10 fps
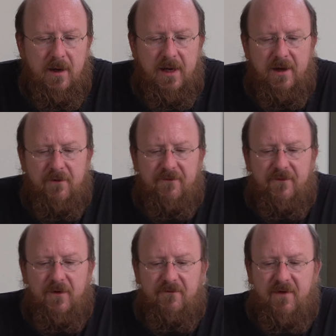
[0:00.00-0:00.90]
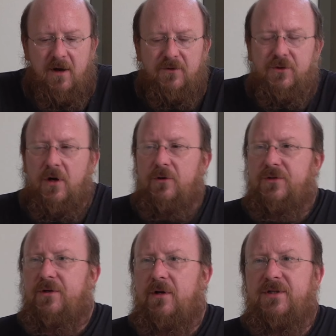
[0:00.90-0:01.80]
If files are
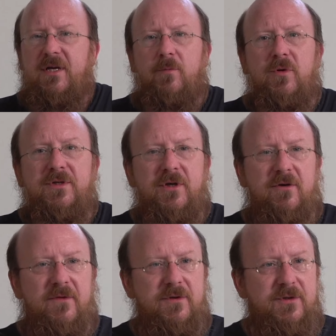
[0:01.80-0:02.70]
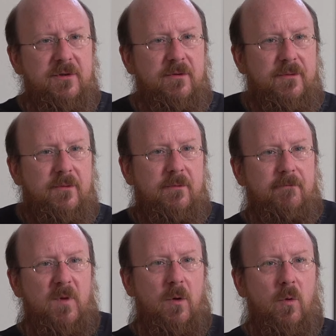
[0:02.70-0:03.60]
hosted on separate servers,
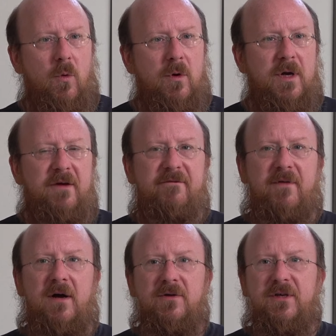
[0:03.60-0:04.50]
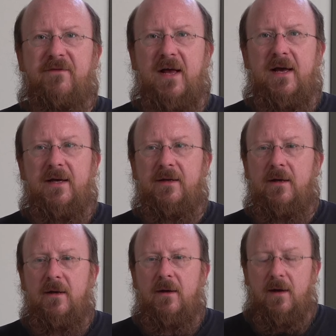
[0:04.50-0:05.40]
or if files have had
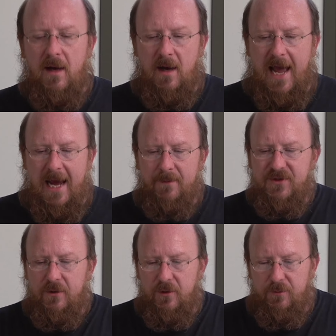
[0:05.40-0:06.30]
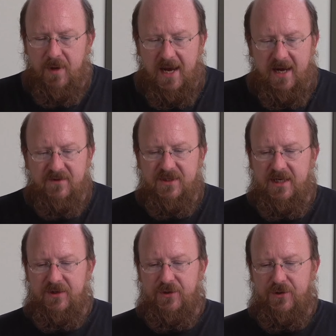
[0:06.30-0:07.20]
absolute paths
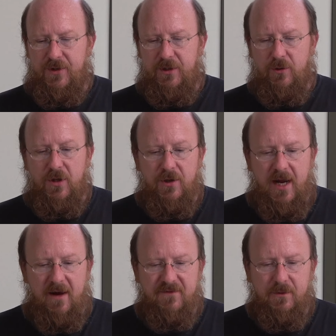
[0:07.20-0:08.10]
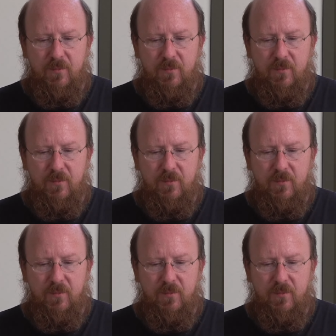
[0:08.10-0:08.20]
entered, you could have some